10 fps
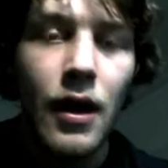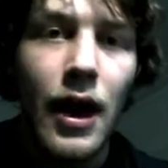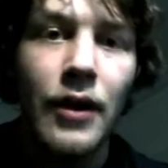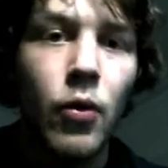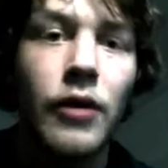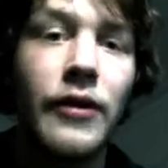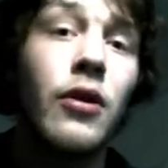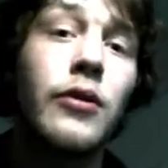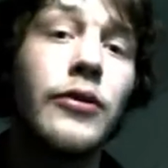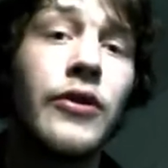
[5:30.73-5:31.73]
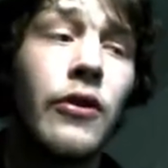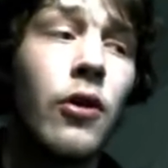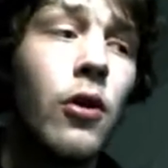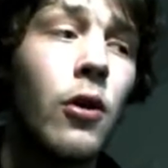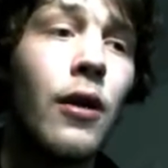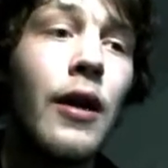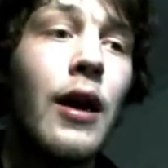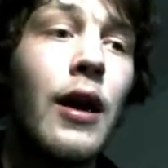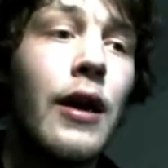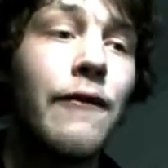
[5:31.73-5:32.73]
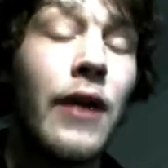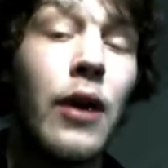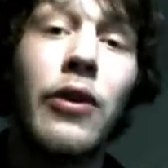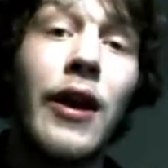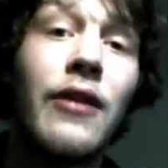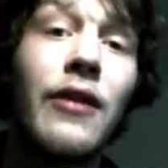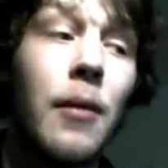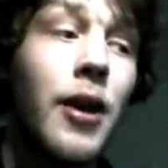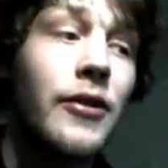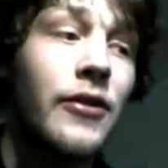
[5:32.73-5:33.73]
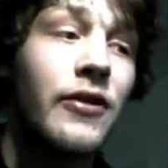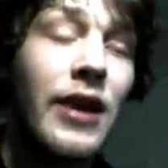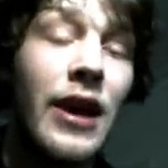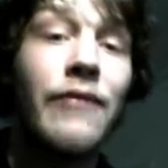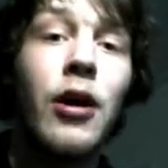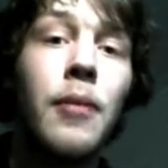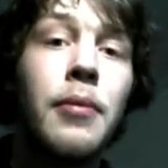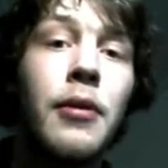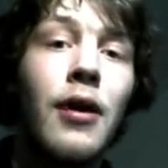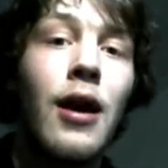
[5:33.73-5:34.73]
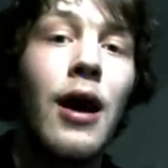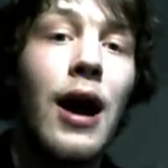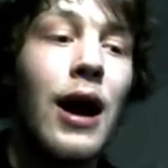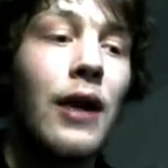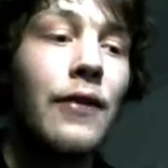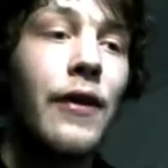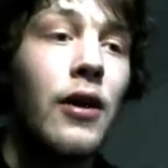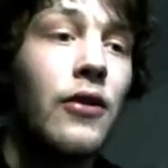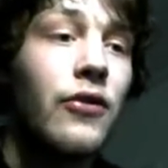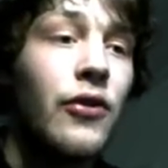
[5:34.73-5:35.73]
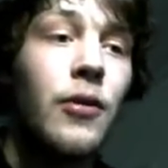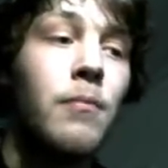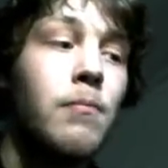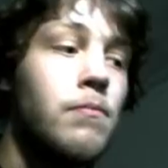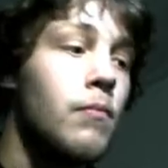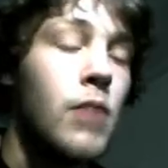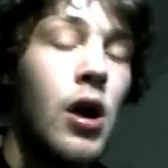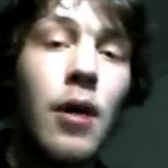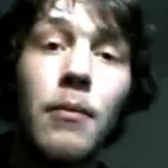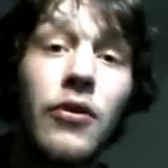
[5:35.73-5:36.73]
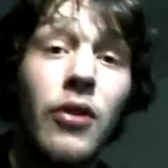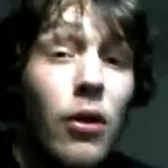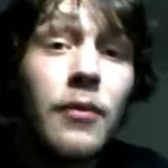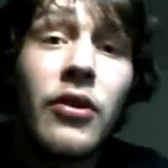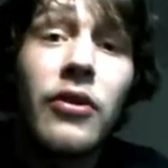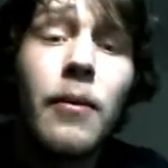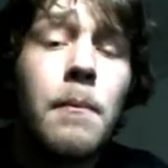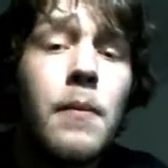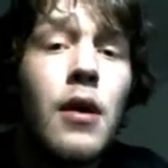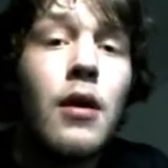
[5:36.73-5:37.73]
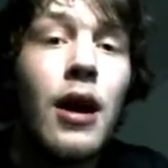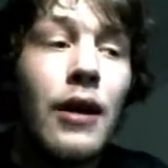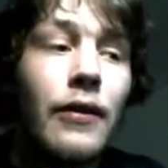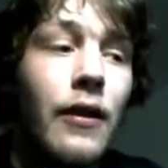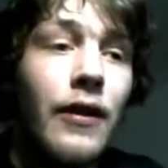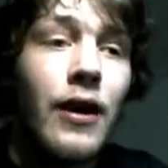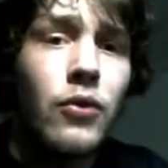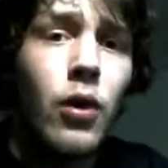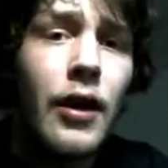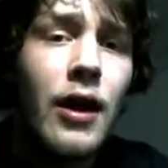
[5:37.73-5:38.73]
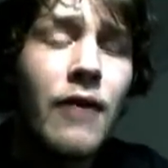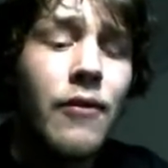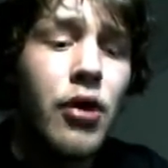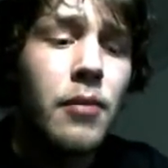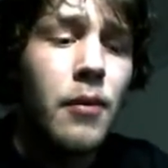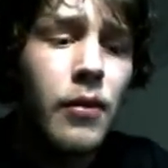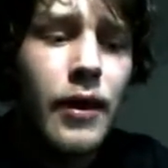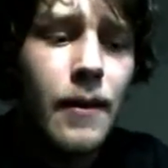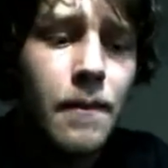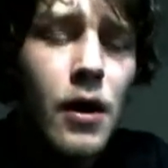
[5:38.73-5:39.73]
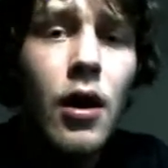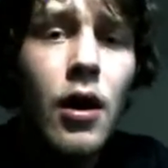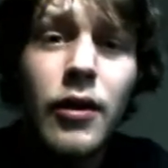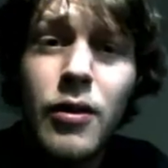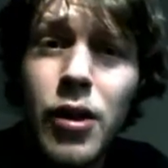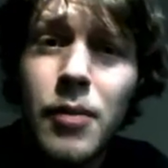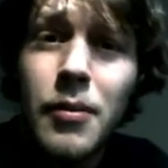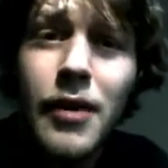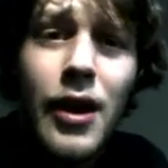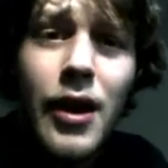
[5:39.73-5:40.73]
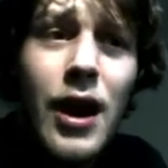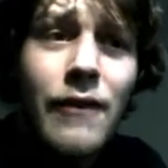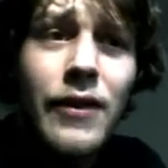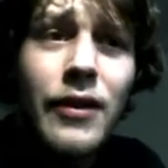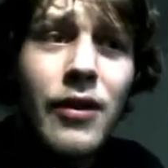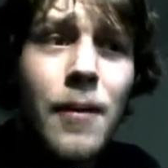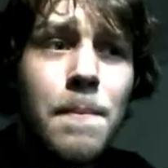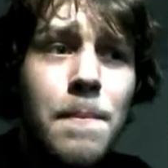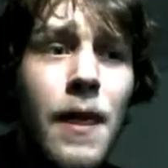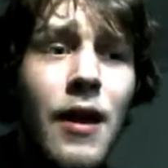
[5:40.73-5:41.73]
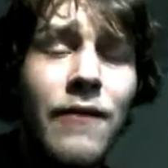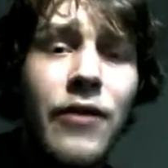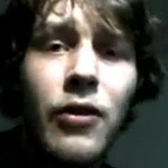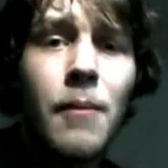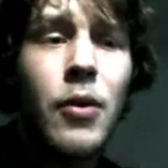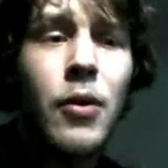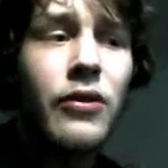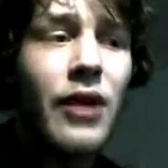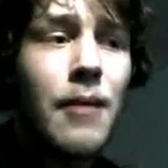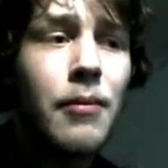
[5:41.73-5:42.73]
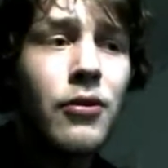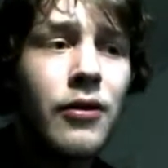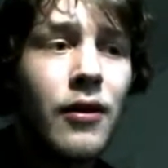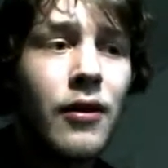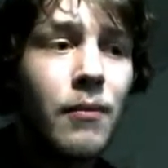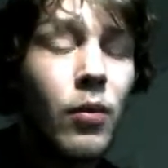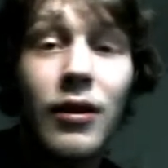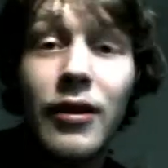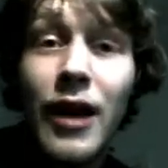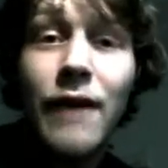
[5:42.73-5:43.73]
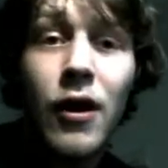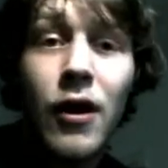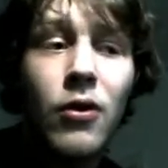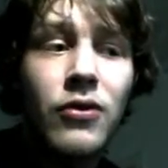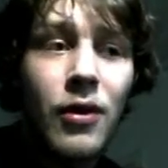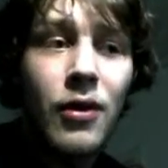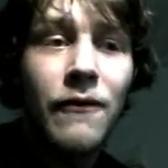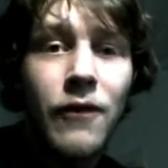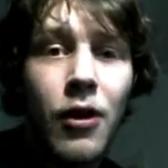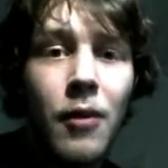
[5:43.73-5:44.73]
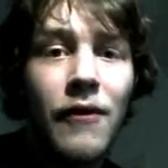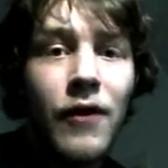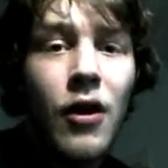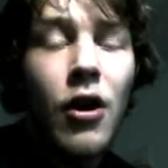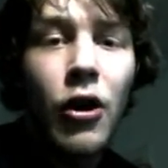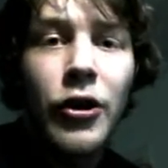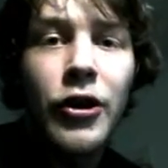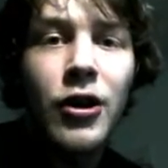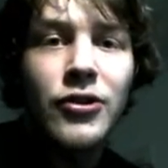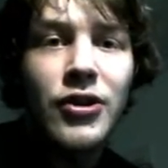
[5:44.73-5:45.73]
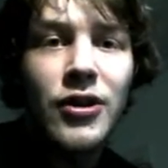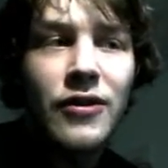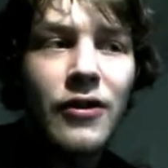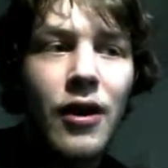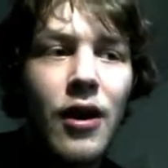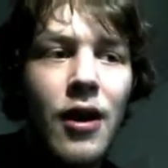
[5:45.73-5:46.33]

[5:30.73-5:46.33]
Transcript: anyone is conscious at all? If that were the case, I might just give up and assume solipsism, and that's why I have a problem with it. Another problem that I have is if the zombie was able to, well, it'd have to hold some form of unconscious